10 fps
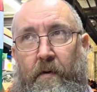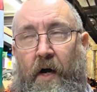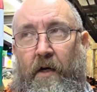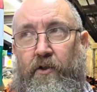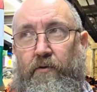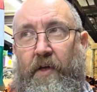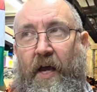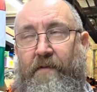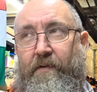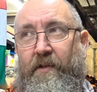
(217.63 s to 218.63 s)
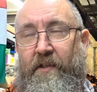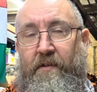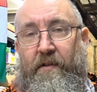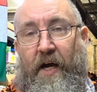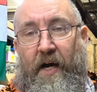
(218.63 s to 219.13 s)
I should have
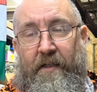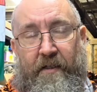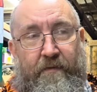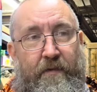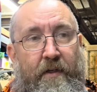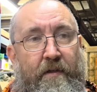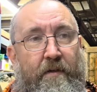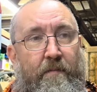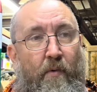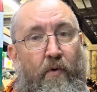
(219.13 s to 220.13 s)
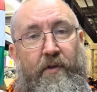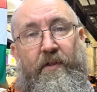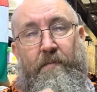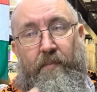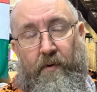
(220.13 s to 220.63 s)
started with,
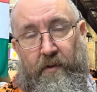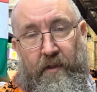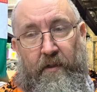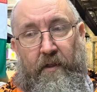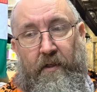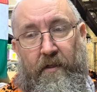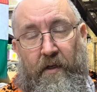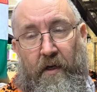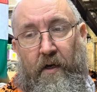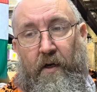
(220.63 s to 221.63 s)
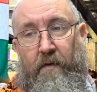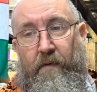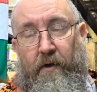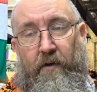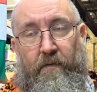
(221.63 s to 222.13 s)
most importantly,
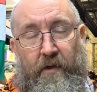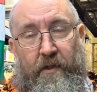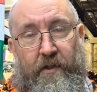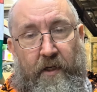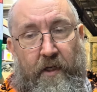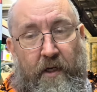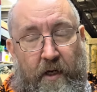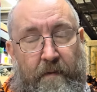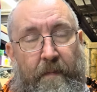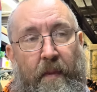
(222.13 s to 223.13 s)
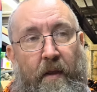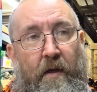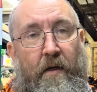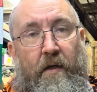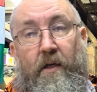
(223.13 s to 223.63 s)
what you will see here
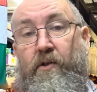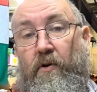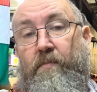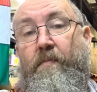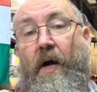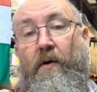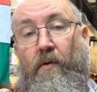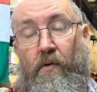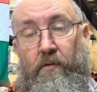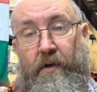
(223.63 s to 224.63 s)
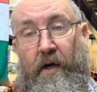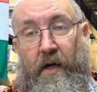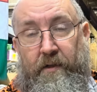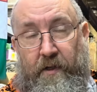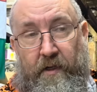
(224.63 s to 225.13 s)
is not my own
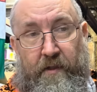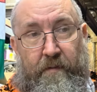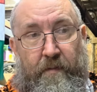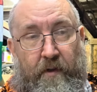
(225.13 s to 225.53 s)
ideas.